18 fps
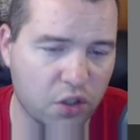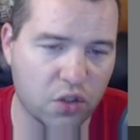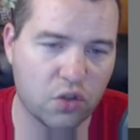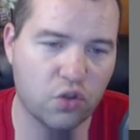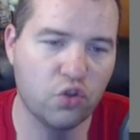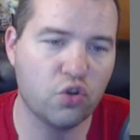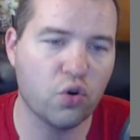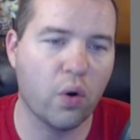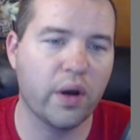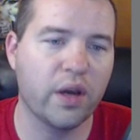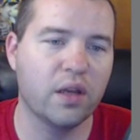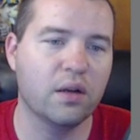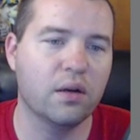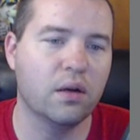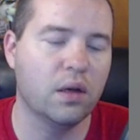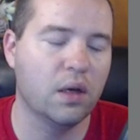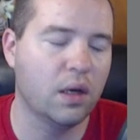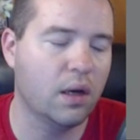
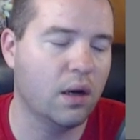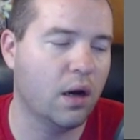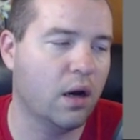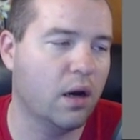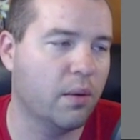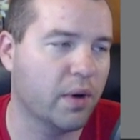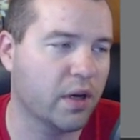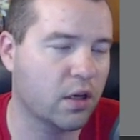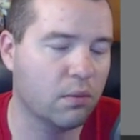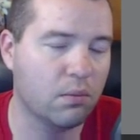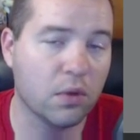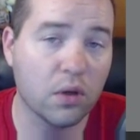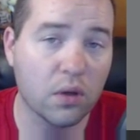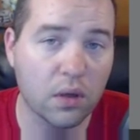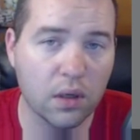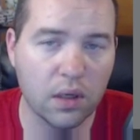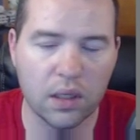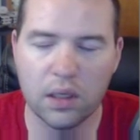join a
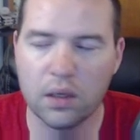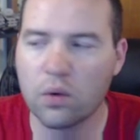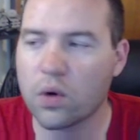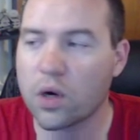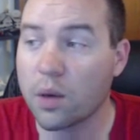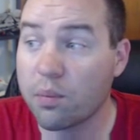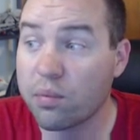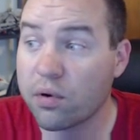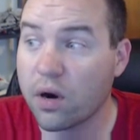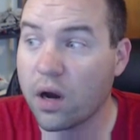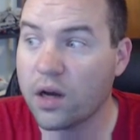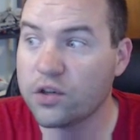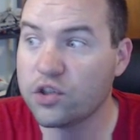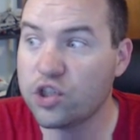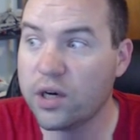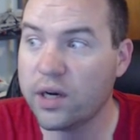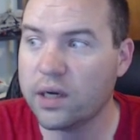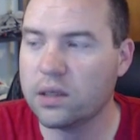community or a
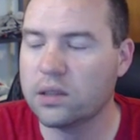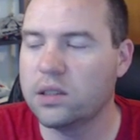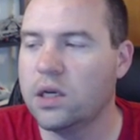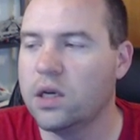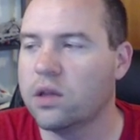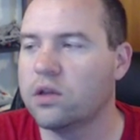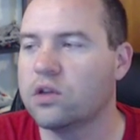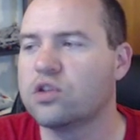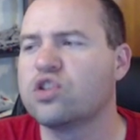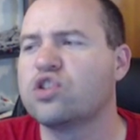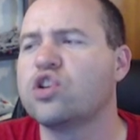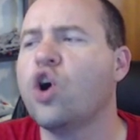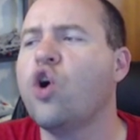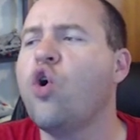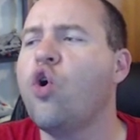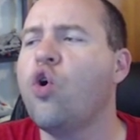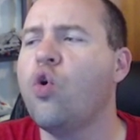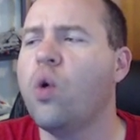project. There's
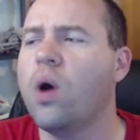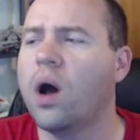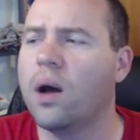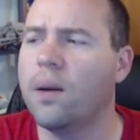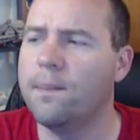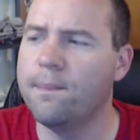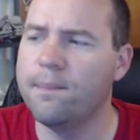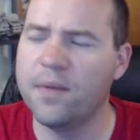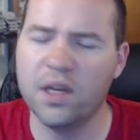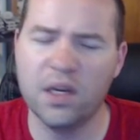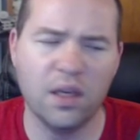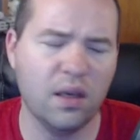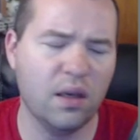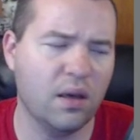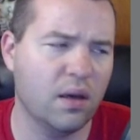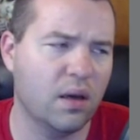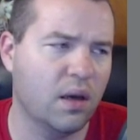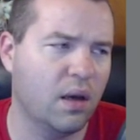so
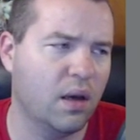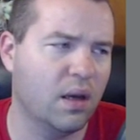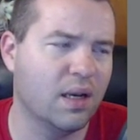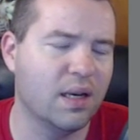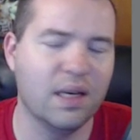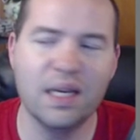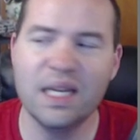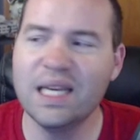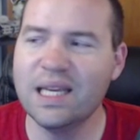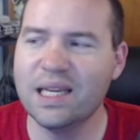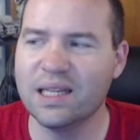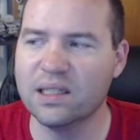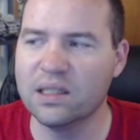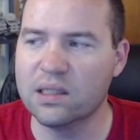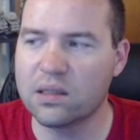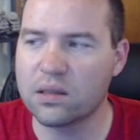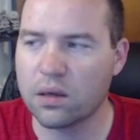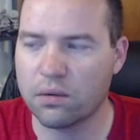many
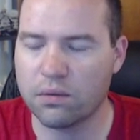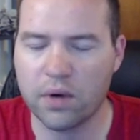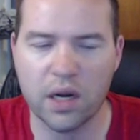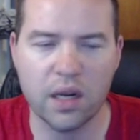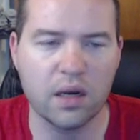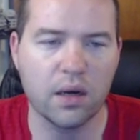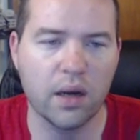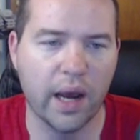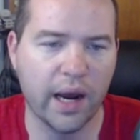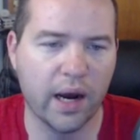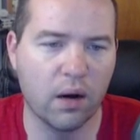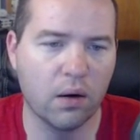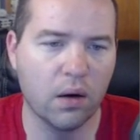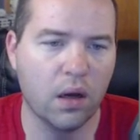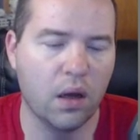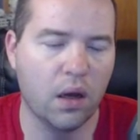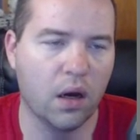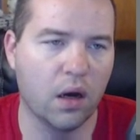needs right
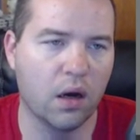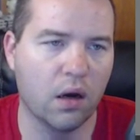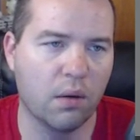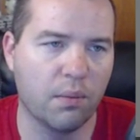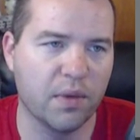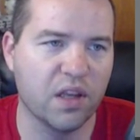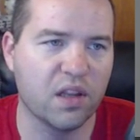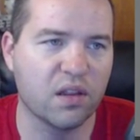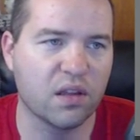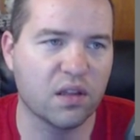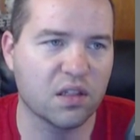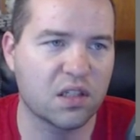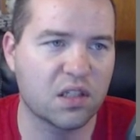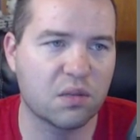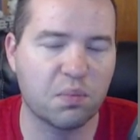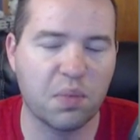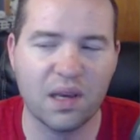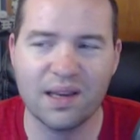now in this
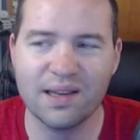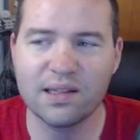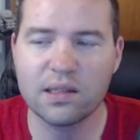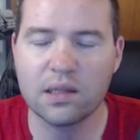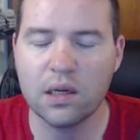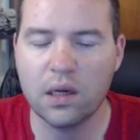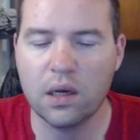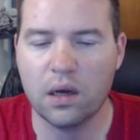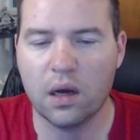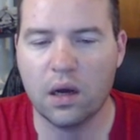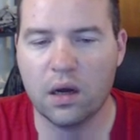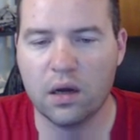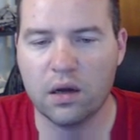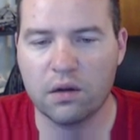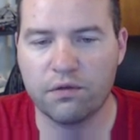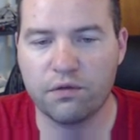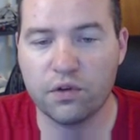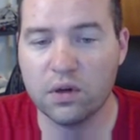space.
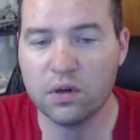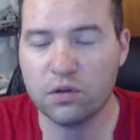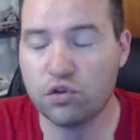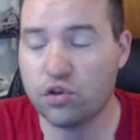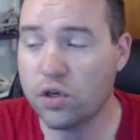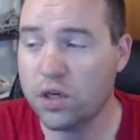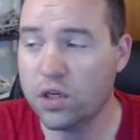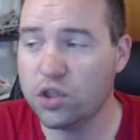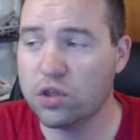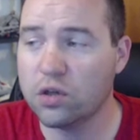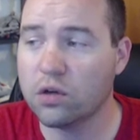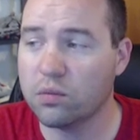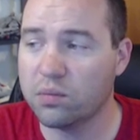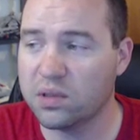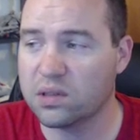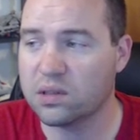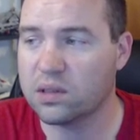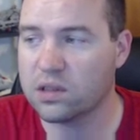For traditional
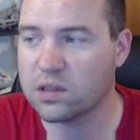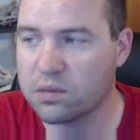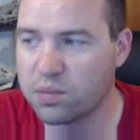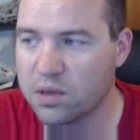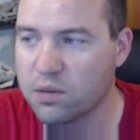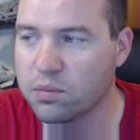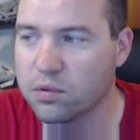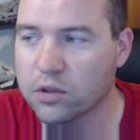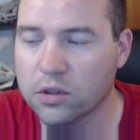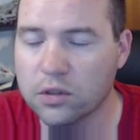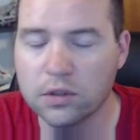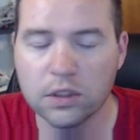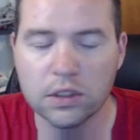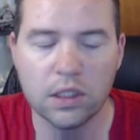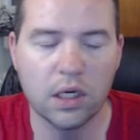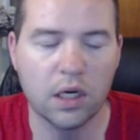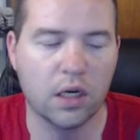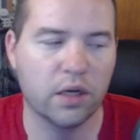business people,
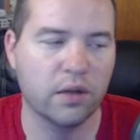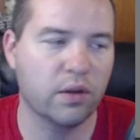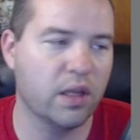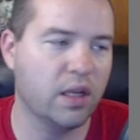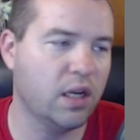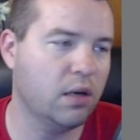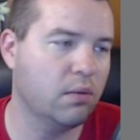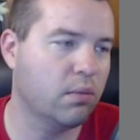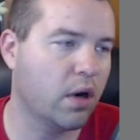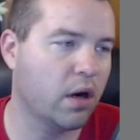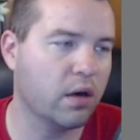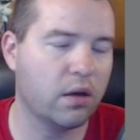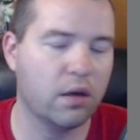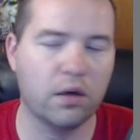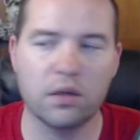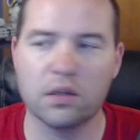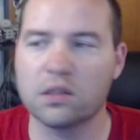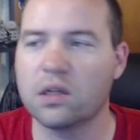they need
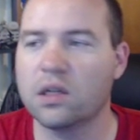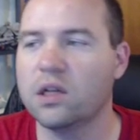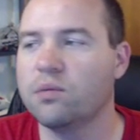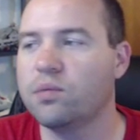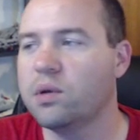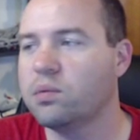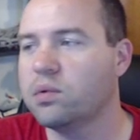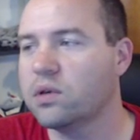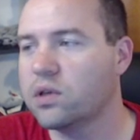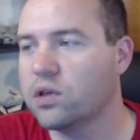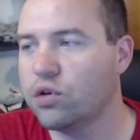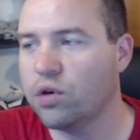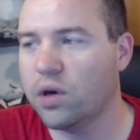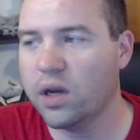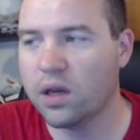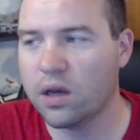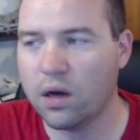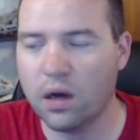marketers, they need people who can
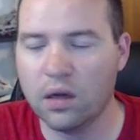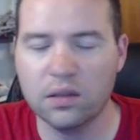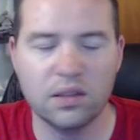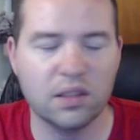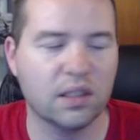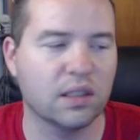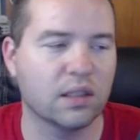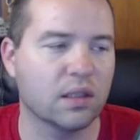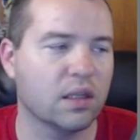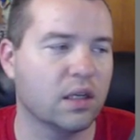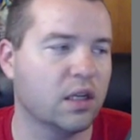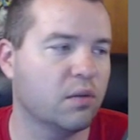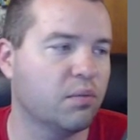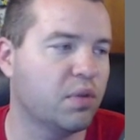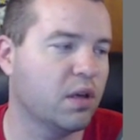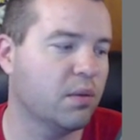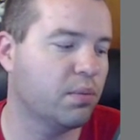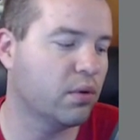create content, they
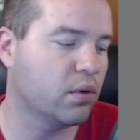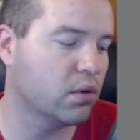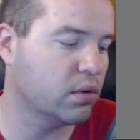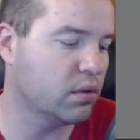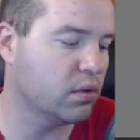need people who